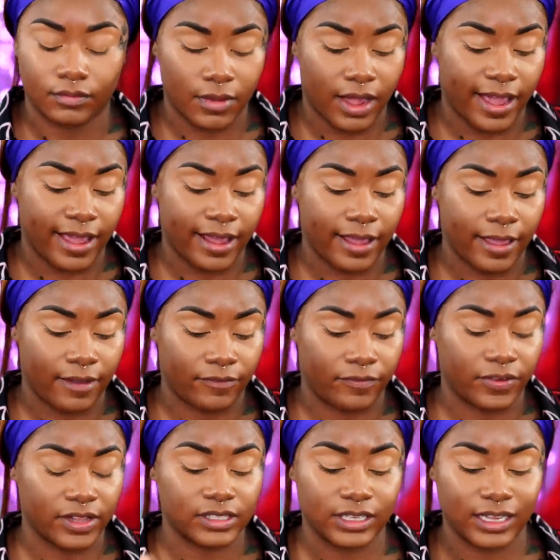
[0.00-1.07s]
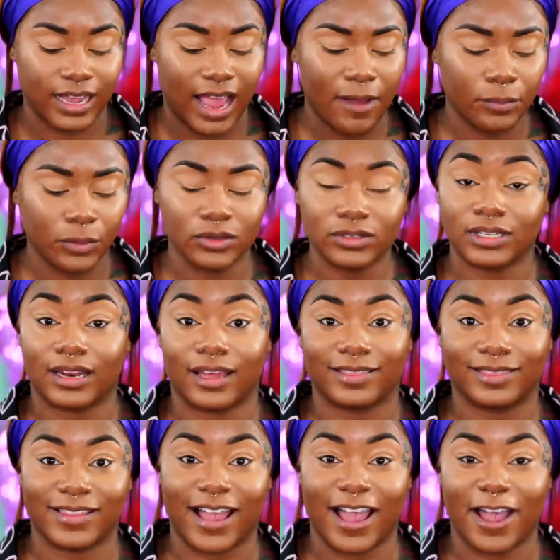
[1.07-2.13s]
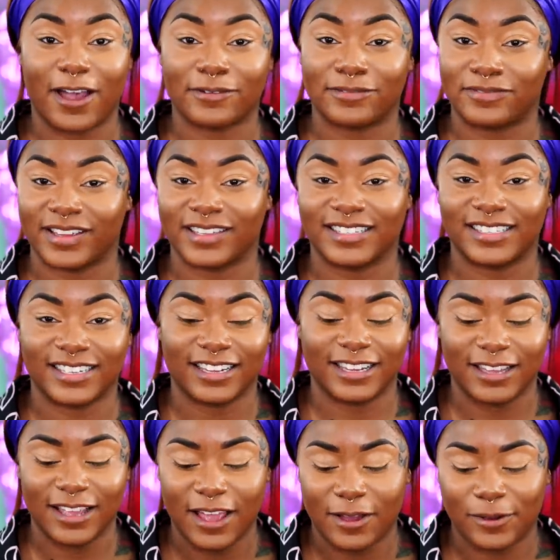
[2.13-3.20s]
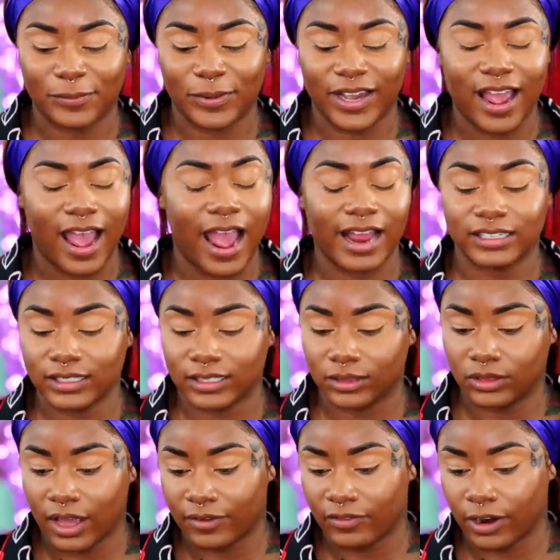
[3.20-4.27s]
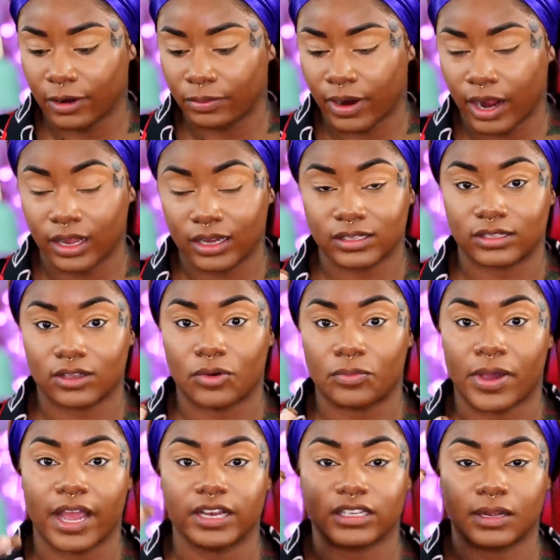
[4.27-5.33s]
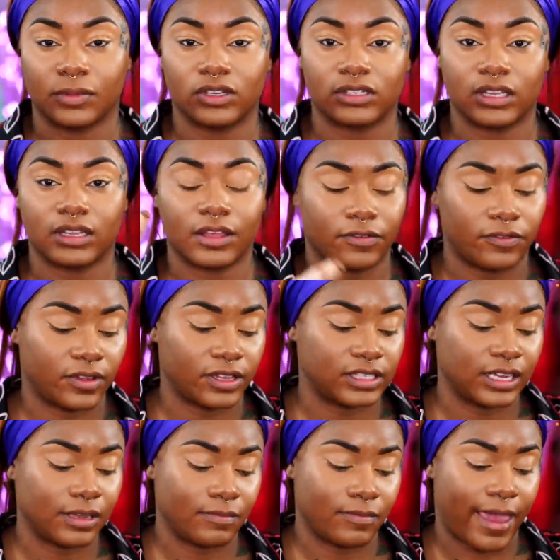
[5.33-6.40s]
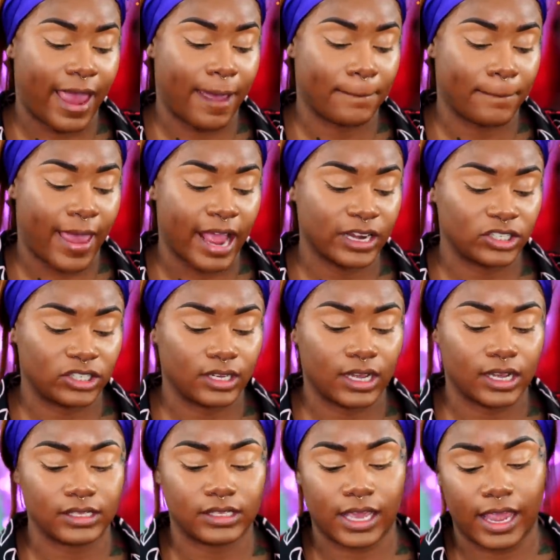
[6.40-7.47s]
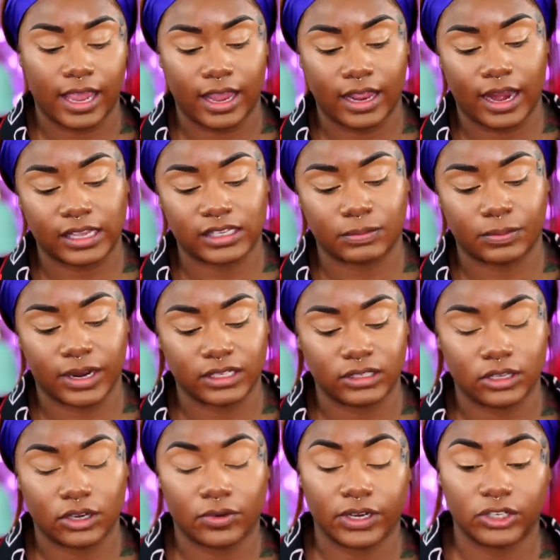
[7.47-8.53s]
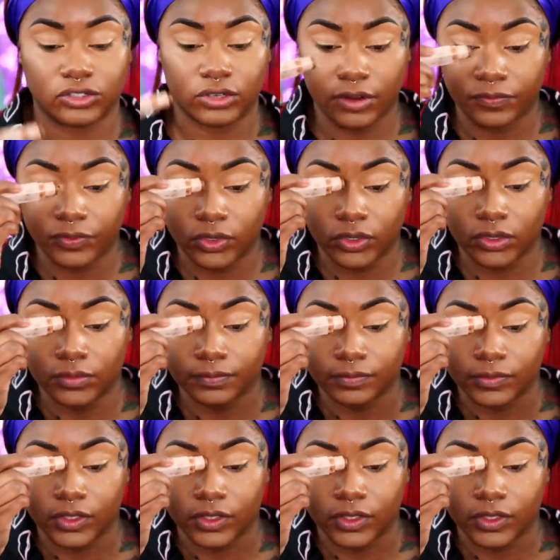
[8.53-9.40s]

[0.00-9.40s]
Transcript: My Fenty. I'm using a lot of Fenty, but I just love her products so much. I'm using the Fenty matte matchsticks in Espresso and Truffle.